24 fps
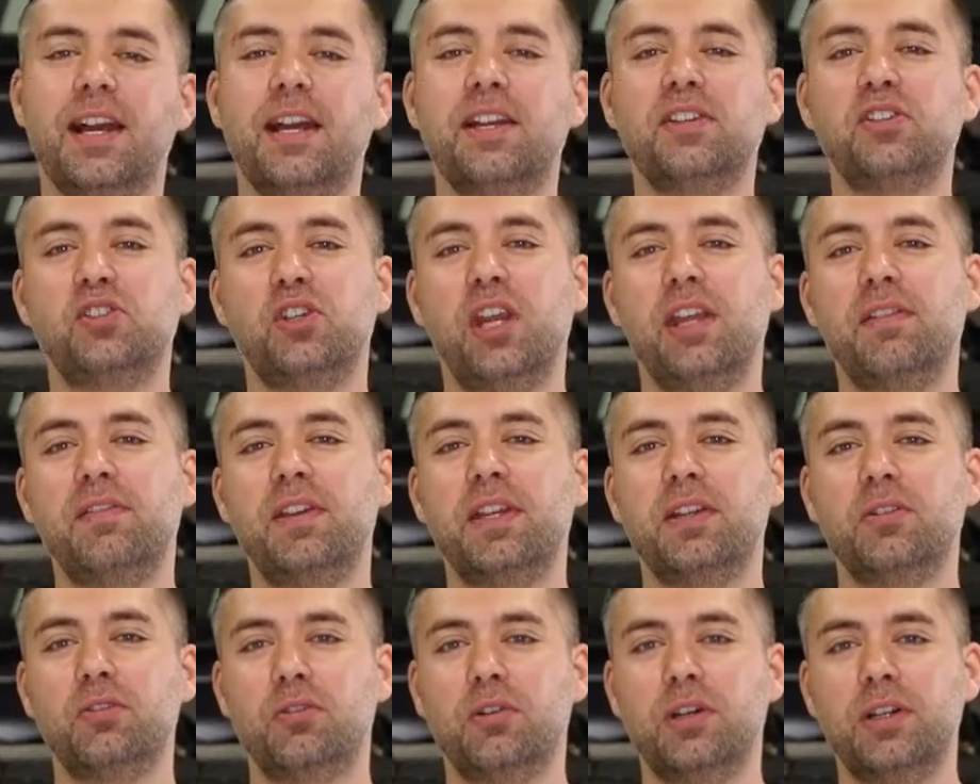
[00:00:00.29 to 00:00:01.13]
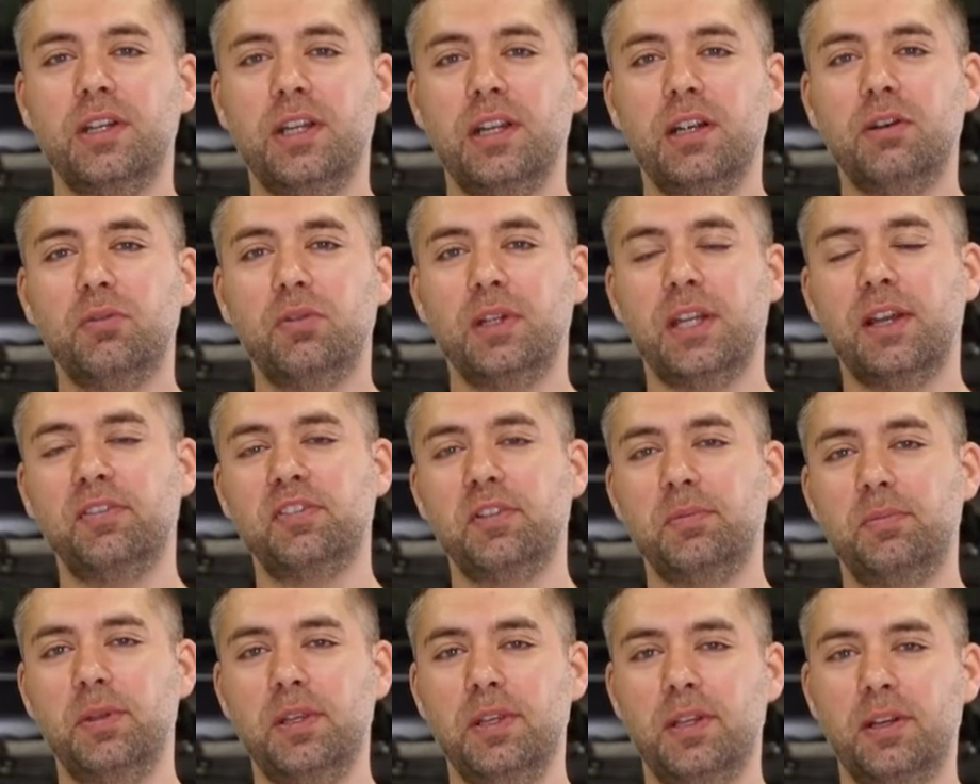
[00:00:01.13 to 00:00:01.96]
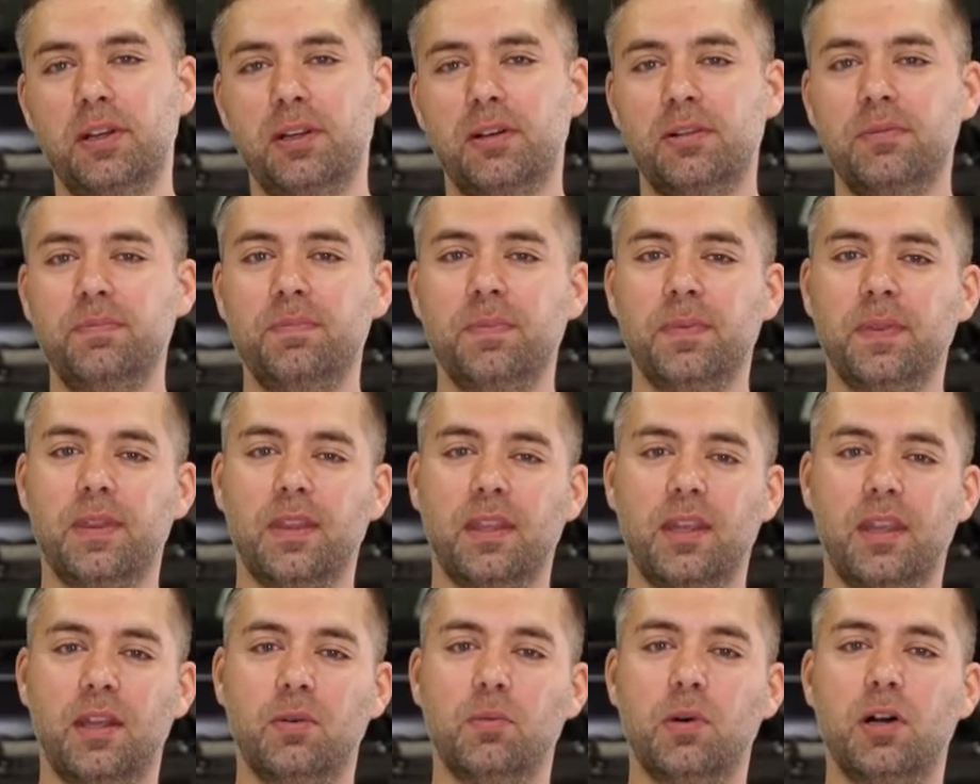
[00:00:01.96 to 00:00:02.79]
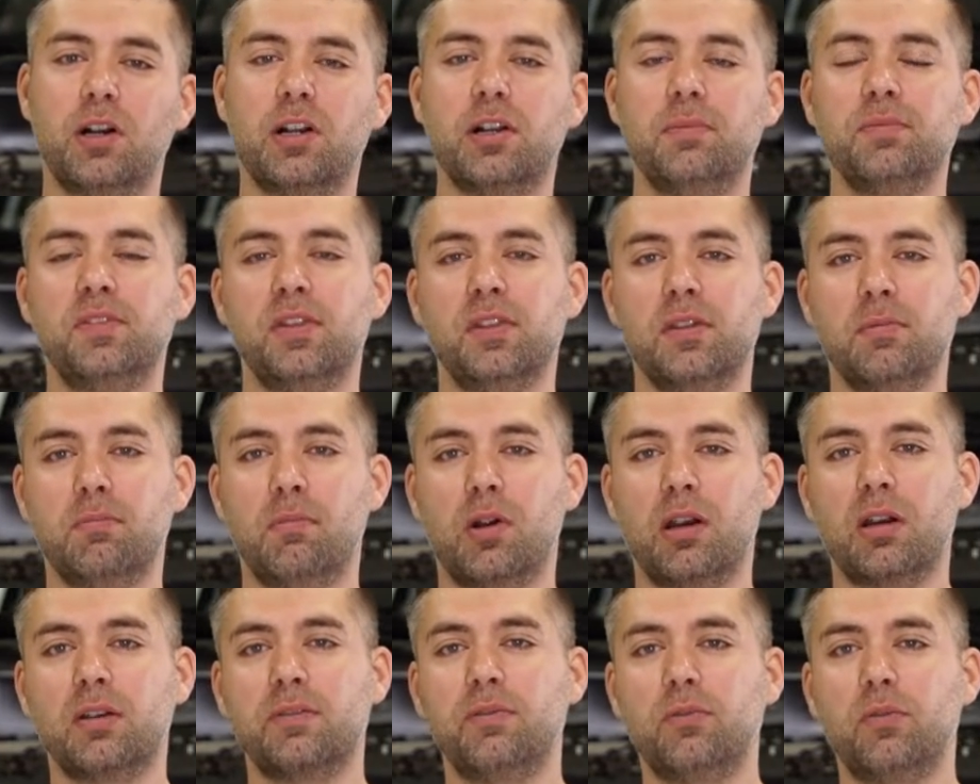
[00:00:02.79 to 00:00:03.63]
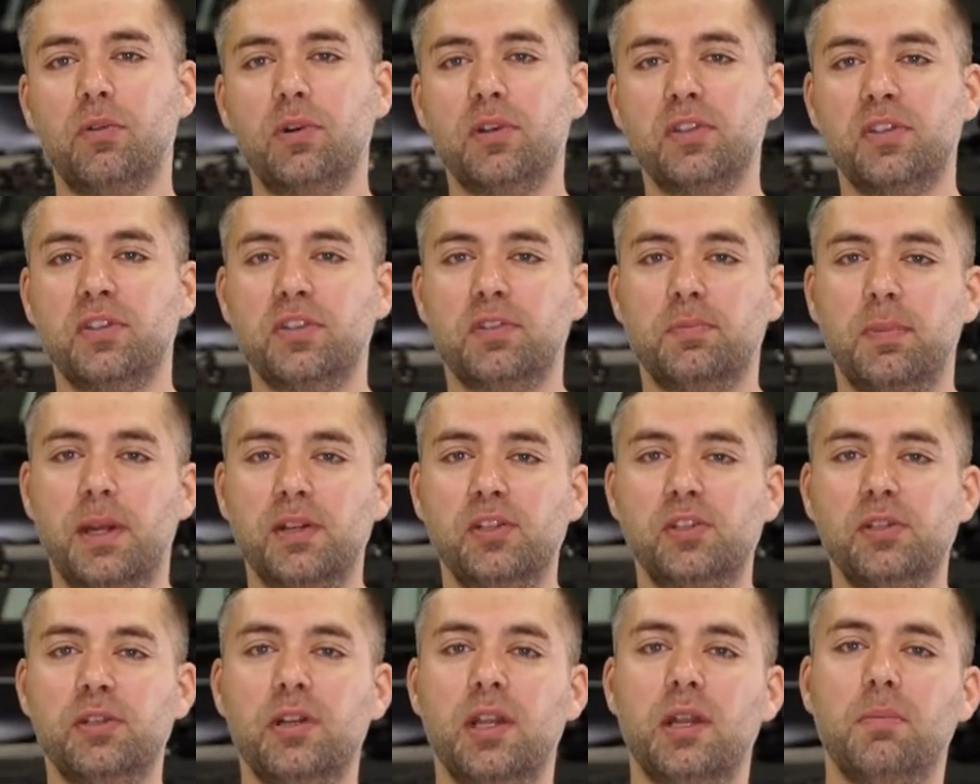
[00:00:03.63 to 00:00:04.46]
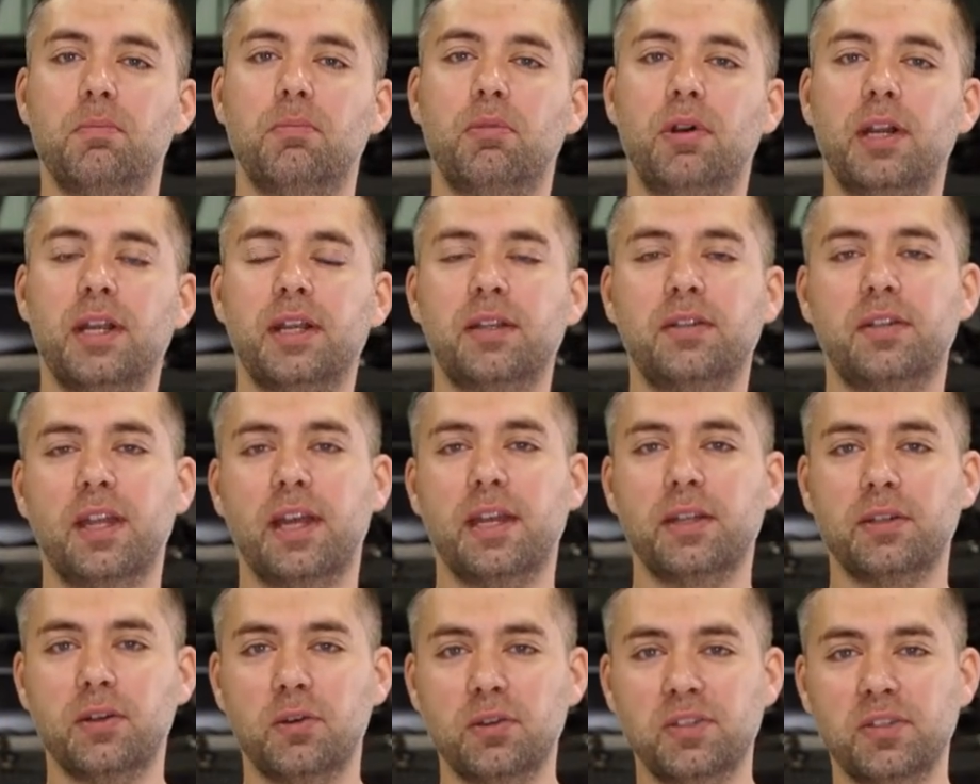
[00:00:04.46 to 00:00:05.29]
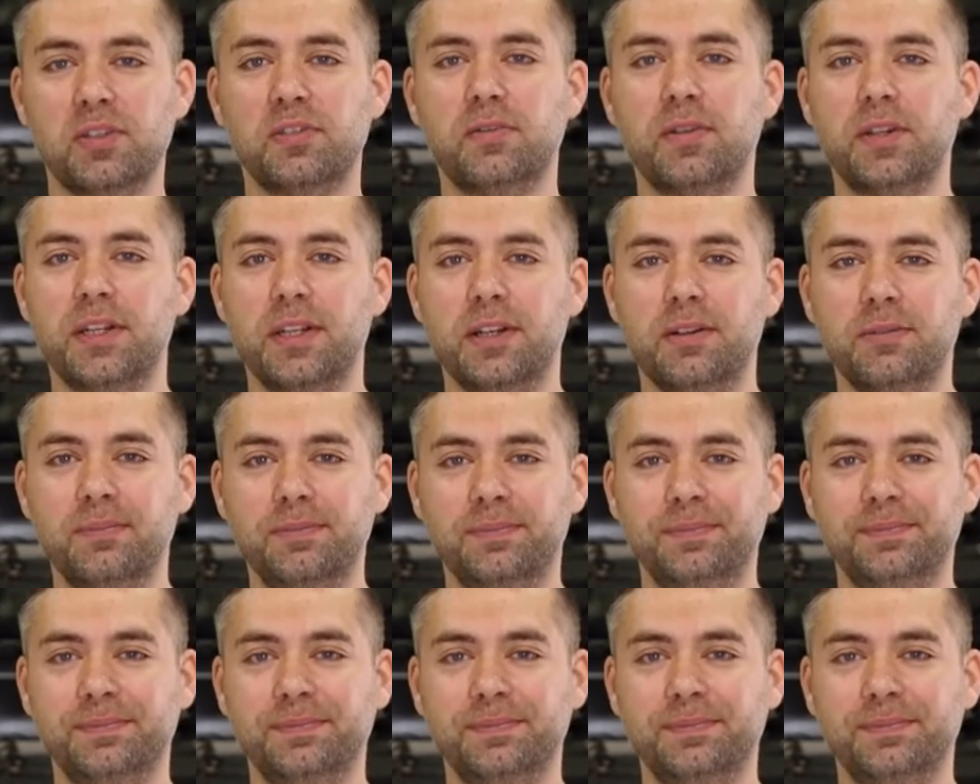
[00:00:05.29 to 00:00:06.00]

guys, Jay Van Gorden here with FCP Euro, and welcome to the Mark IV suspension and brake diagnosis video.